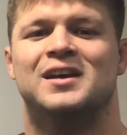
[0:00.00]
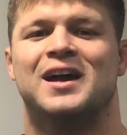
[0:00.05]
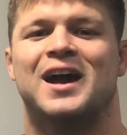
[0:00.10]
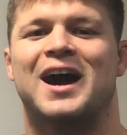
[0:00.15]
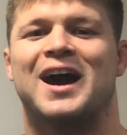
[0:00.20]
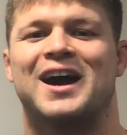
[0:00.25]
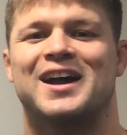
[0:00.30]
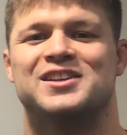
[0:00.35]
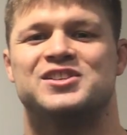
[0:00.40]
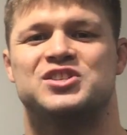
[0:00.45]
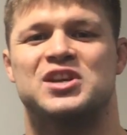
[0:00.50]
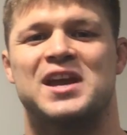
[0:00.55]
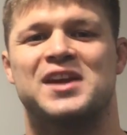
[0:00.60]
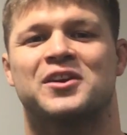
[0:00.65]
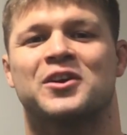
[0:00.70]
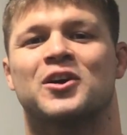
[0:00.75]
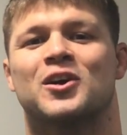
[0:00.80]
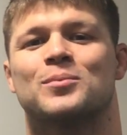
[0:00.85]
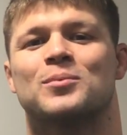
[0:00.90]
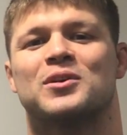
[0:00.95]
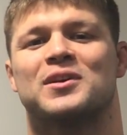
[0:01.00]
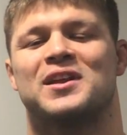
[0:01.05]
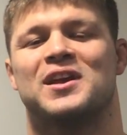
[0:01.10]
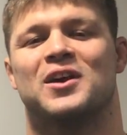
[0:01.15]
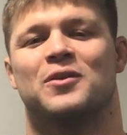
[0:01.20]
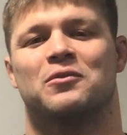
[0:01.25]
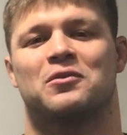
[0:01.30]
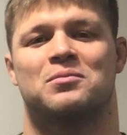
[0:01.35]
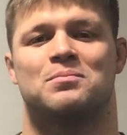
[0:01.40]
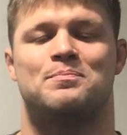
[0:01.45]
Hi, Jake Herbert
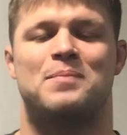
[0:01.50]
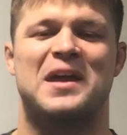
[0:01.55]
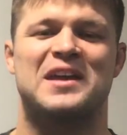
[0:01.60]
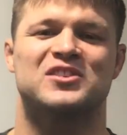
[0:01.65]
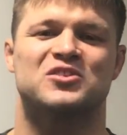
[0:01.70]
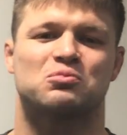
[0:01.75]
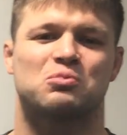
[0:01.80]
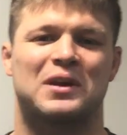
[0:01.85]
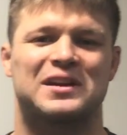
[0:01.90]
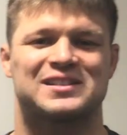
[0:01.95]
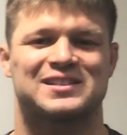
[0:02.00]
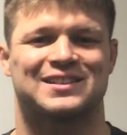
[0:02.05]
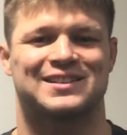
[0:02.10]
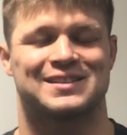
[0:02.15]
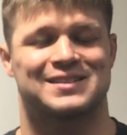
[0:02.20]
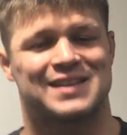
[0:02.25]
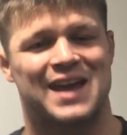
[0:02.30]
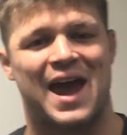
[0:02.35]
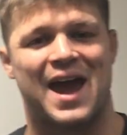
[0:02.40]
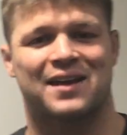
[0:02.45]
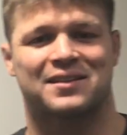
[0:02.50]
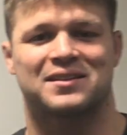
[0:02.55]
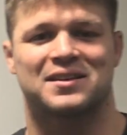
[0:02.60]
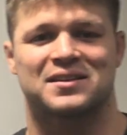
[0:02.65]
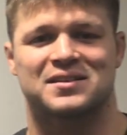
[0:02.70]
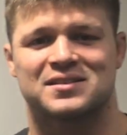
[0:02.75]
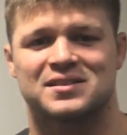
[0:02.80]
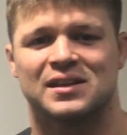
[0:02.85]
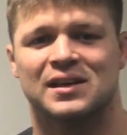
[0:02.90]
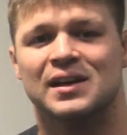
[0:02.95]
here with Base Wrestling
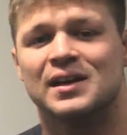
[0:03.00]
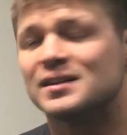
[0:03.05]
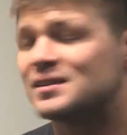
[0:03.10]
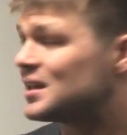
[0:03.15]
Tactics.